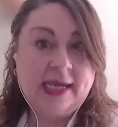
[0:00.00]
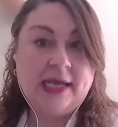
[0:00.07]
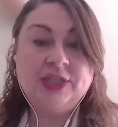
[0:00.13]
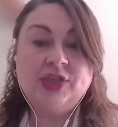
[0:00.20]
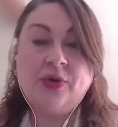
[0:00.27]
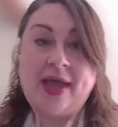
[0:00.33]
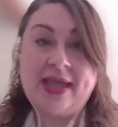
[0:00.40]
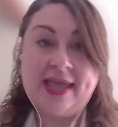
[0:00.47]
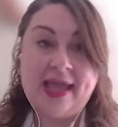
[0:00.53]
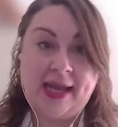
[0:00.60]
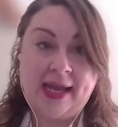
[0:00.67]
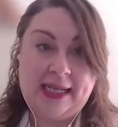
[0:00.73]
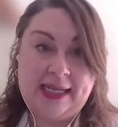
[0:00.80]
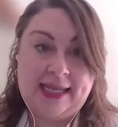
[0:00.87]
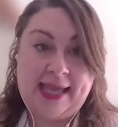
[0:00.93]
So
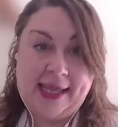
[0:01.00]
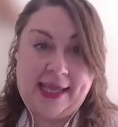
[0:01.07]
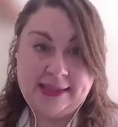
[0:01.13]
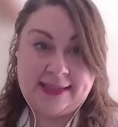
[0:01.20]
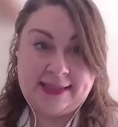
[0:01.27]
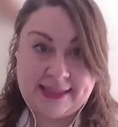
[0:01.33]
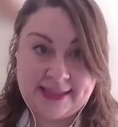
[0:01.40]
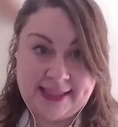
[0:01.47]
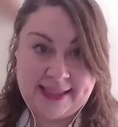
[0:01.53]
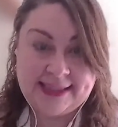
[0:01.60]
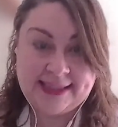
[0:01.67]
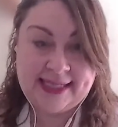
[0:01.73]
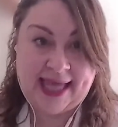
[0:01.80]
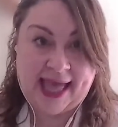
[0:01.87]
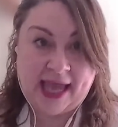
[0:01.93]
again, yes, decease
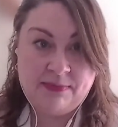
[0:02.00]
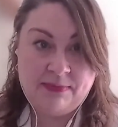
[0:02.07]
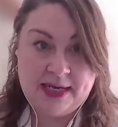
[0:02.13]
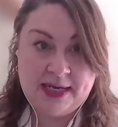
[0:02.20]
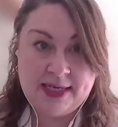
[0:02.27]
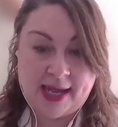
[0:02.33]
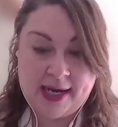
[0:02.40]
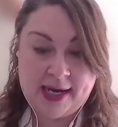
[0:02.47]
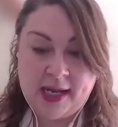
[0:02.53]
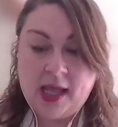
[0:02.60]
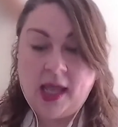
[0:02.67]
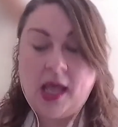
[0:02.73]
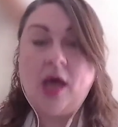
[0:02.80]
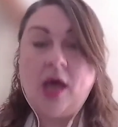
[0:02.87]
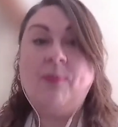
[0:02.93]
can be done,
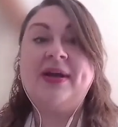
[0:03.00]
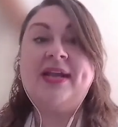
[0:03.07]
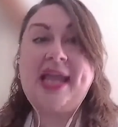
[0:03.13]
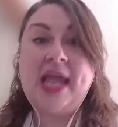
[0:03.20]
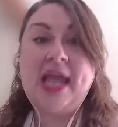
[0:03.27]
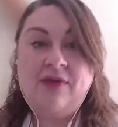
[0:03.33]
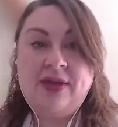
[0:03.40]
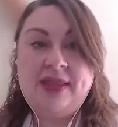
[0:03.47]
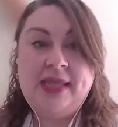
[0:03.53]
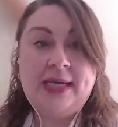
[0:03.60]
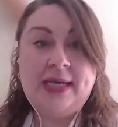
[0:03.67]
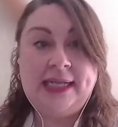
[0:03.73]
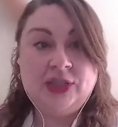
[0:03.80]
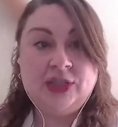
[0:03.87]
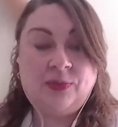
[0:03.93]
but everything
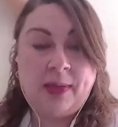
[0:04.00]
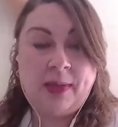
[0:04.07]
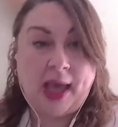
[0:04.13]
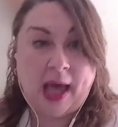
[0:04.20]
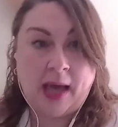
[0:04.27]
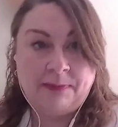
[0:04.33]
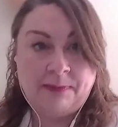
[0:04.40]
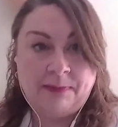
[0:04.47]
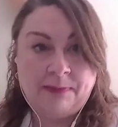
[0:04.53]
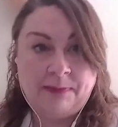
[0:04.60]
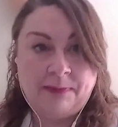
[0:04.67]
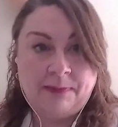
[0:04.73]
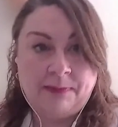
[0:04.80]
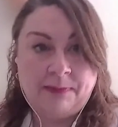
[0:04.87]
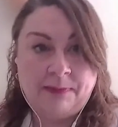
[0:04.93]
needs to be
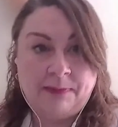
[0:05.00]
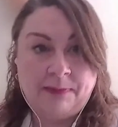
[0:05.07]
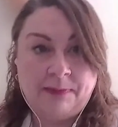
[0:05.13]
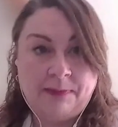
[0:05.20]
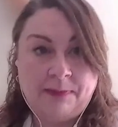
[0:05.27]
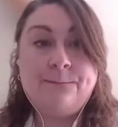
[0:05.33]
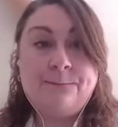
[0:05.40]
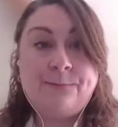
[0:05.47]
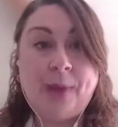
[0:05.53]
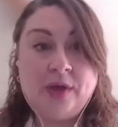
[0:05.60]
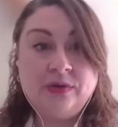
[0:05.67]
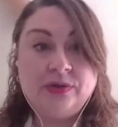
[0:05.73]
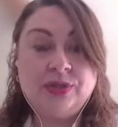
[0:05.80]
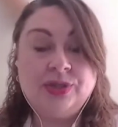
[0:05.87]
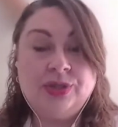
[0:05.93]
updated
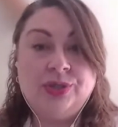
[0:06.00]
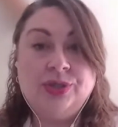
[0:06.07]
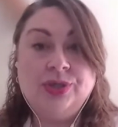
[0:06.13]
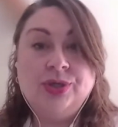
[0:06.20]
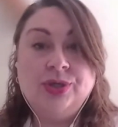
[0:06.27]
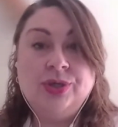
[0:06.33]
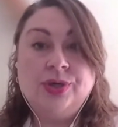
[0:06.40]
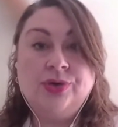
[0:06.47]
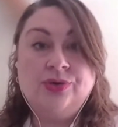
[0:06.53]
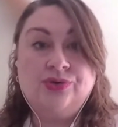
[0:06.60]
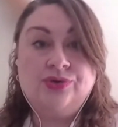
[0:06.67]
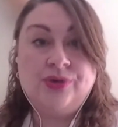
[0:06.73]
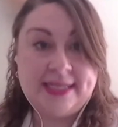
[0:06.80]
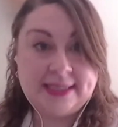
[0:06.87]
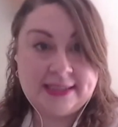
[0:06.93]
post
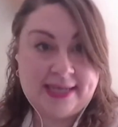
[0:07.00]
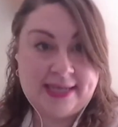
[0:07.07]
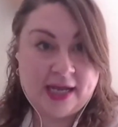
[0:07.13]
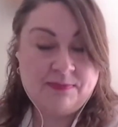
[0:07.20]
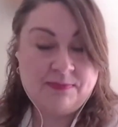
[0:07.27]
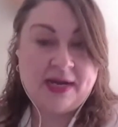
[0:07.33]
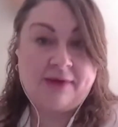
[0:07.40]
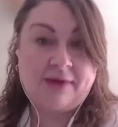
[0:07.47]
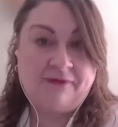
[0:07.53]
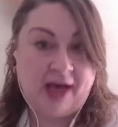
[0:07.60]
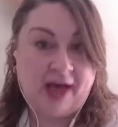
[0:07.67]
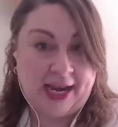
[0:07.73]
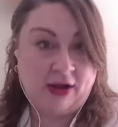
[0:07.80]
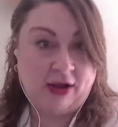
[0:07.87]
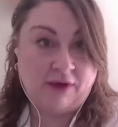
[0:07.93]
reinstatement and
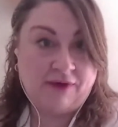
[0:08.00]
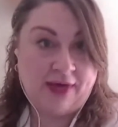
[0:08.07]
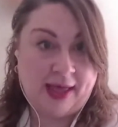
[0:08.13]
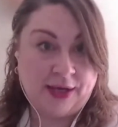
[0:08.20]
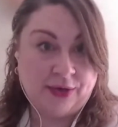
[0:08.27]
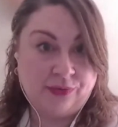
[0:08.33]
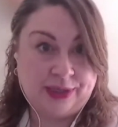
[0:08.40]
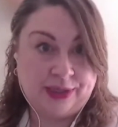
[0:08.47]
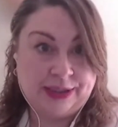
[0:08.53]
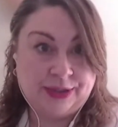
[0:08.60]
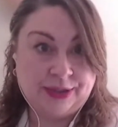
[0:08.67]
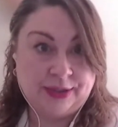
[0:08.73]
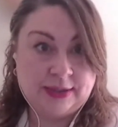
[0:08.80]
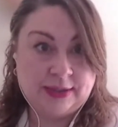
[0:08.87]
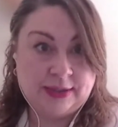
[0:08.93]
filing of annual
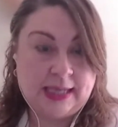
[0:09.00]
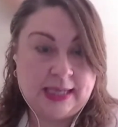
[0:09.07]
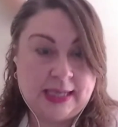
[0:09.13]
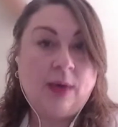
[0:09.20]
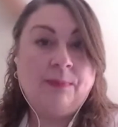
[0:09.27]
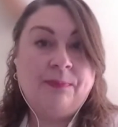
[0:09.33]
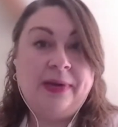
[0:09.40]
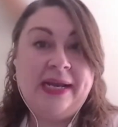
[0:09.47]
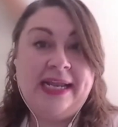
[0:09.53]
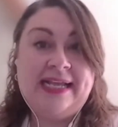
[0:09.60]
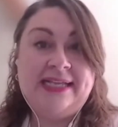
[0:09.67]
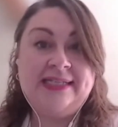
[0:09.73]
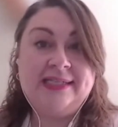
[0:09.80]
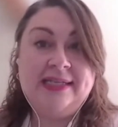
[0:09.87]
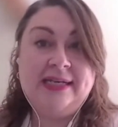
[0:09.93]
returns.
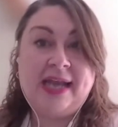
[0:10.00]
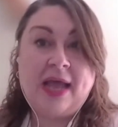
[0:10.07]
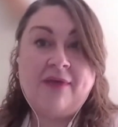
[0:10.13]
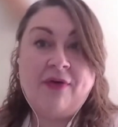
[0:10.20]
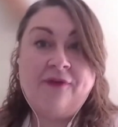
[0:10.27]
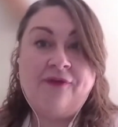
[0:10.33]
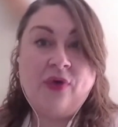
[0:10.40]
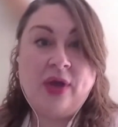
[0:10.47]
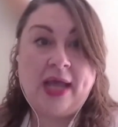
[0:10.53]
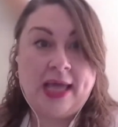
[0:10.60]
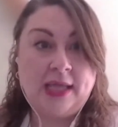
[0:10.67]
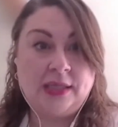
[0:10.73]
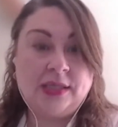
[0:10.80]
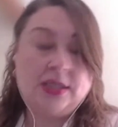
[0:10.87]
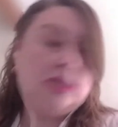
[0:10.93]
Please never
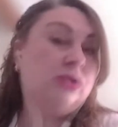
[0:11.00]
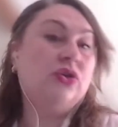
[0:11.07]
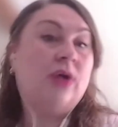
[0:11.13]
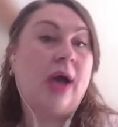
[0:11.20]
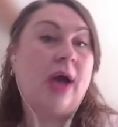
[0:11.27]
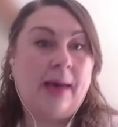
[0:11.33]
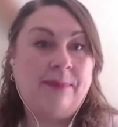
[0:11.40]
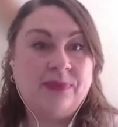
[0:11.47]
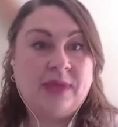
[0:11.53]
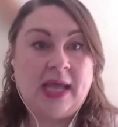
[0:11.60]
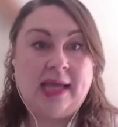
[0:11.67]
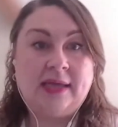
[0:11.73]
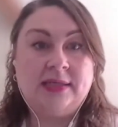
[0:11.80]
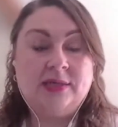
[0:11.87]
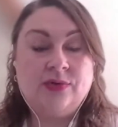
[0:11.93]
forget to
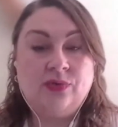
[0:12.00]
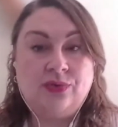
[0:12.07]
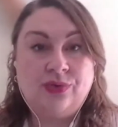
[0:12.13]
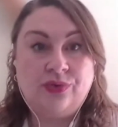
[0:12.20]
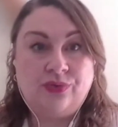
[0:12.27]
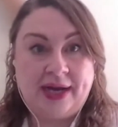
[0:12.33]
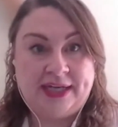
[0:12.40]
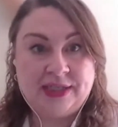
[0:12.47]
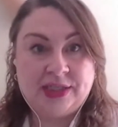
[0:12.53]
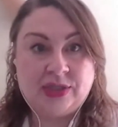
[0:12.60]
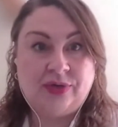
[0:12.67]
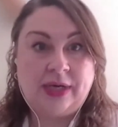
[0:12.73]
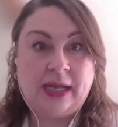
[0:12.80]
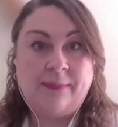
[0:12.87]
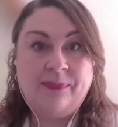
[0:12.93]
update the
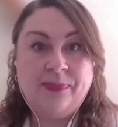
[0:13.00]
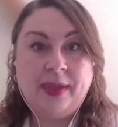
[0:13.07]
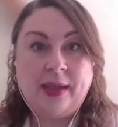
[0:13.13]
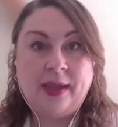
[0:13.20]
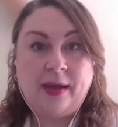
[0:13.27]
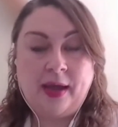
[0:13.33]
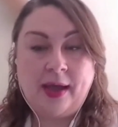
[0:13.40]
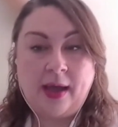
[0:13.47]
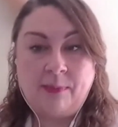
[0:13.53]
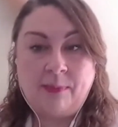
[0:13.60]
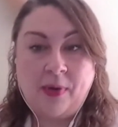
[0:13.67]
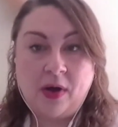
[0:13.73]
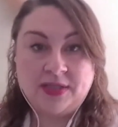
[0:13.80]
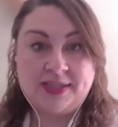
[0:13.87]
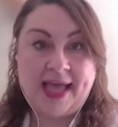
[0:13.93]
registry
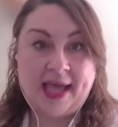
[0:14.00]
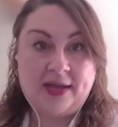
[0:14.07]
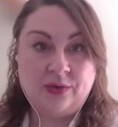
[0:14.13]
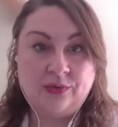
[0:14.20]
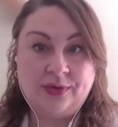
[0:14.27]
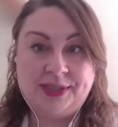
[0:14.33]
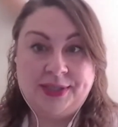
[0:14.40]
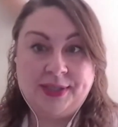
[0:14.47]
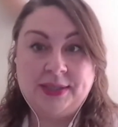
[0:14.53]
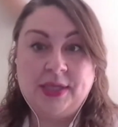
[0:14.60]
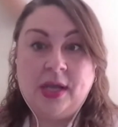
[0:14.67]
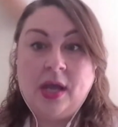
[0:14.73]
past the annual returns.